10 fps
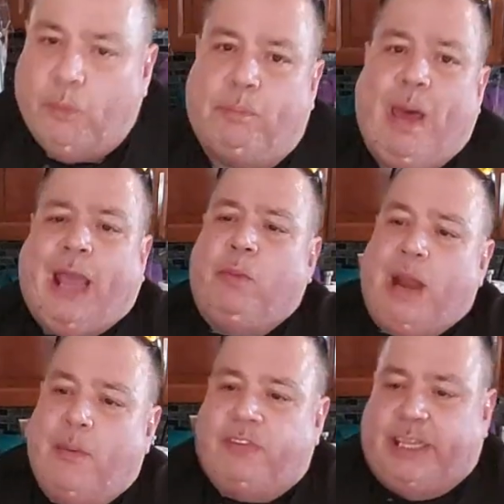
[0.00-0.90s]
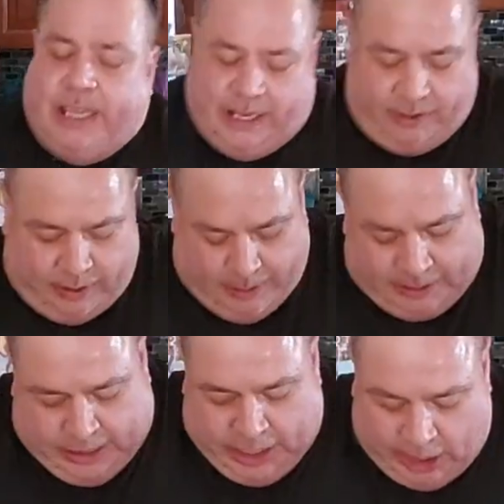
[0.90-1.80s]
Back when I was a kid,
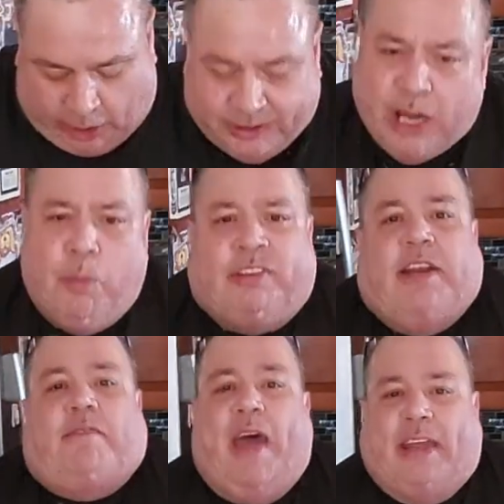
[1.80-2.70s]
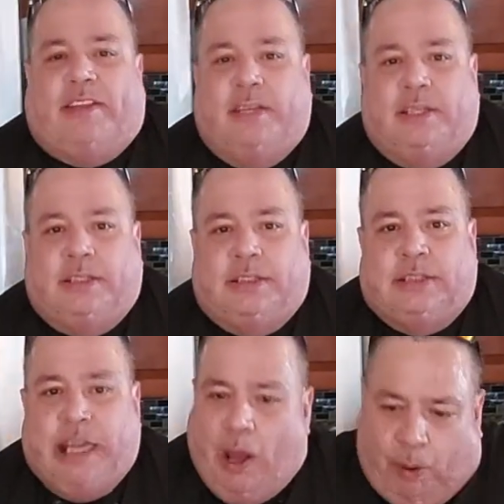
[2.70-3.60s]
dinner was an event.
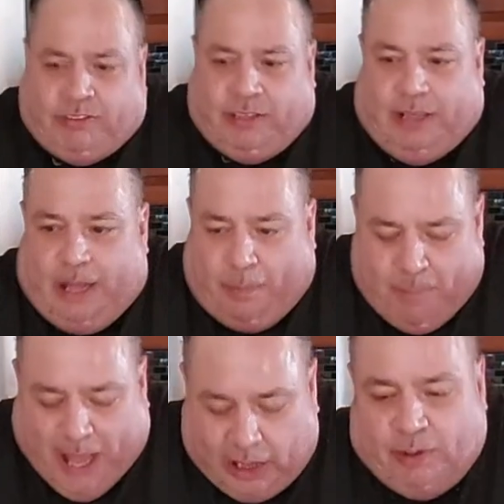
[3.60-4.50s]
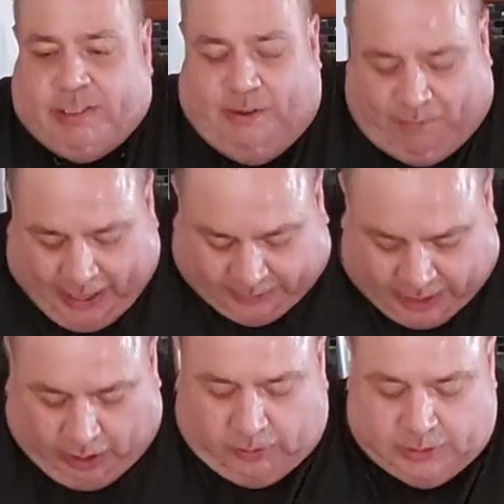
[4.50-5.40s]
It wasn't a meal, it was an event,
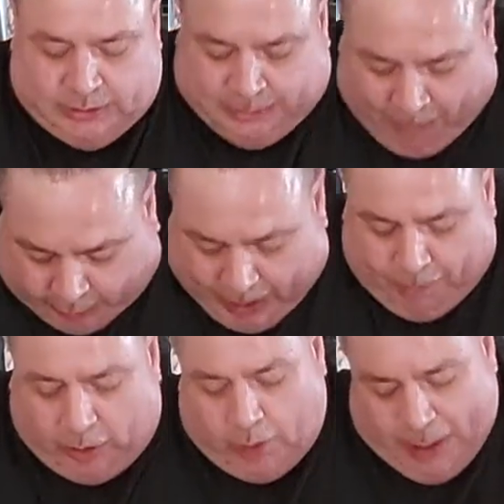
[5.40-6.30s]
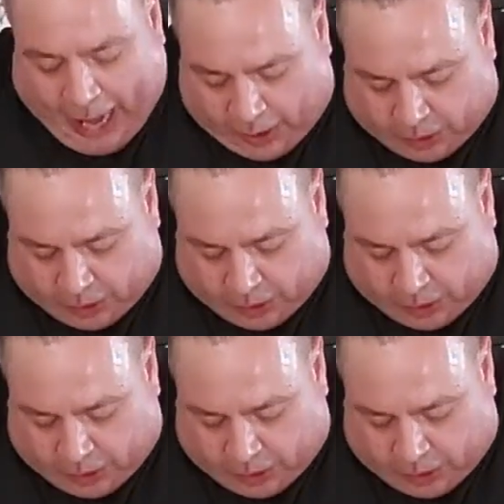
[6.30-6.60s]
My grandmother would be out in